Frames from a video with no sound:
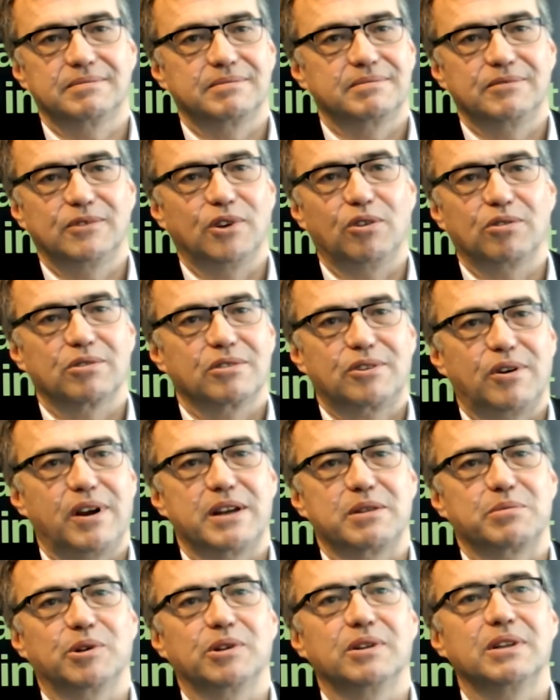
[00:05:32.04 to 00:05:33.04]
not
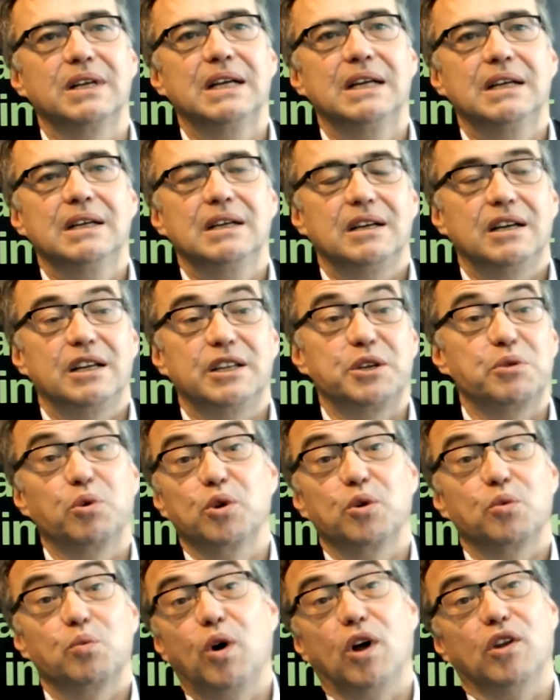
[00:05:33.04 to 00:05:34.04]
credible. And you
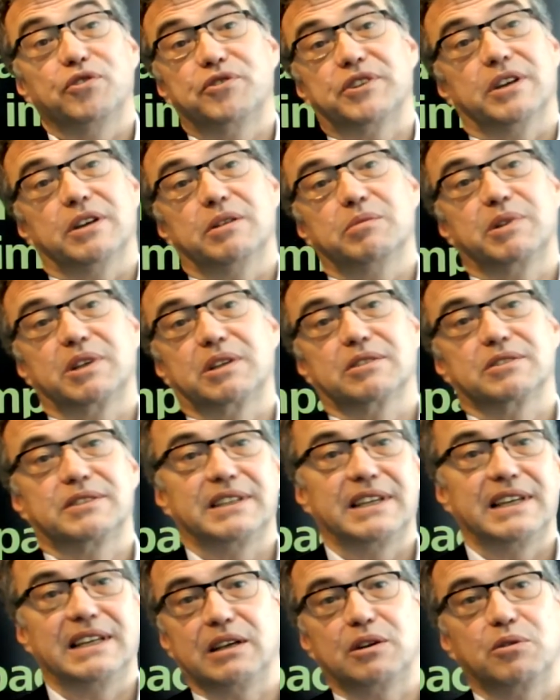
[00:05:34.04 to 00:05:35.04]
wouldn't want it, because
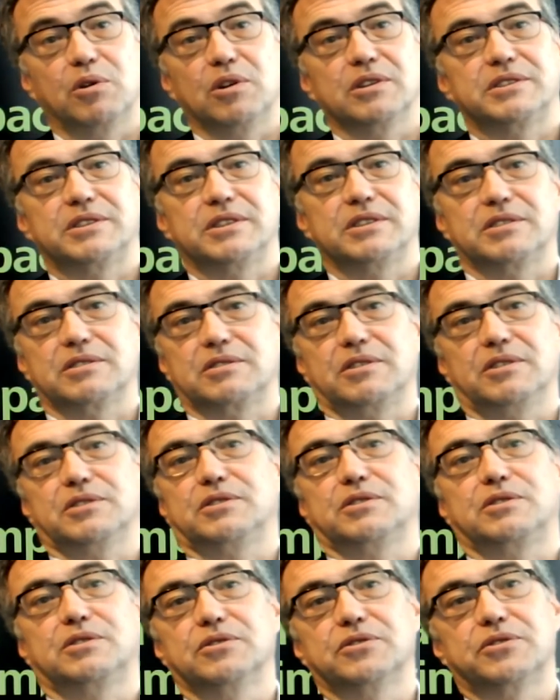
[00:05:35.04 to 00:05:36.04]
the inequalities across
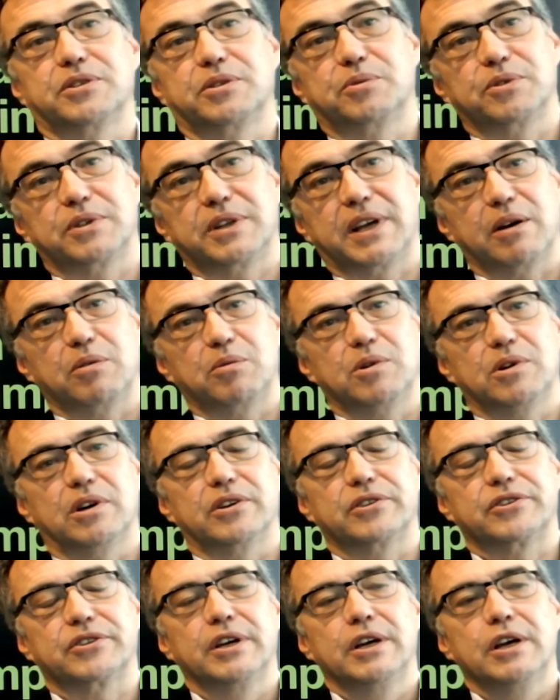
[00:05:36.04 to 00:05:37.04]
the country would get
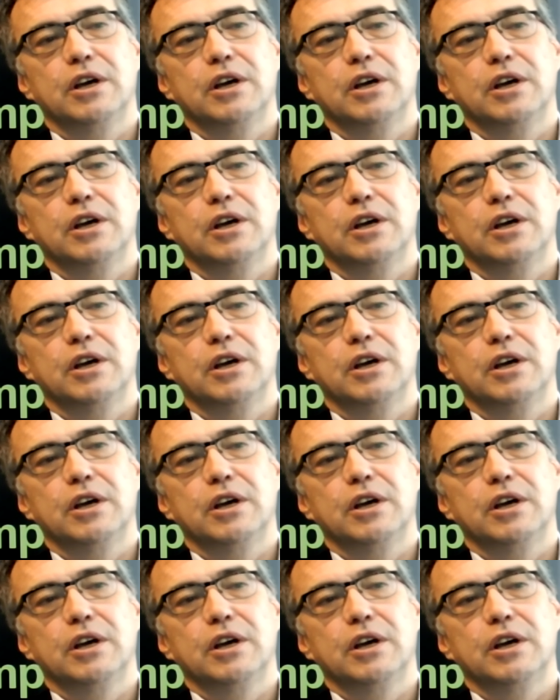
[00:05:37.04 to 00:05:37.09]
worse.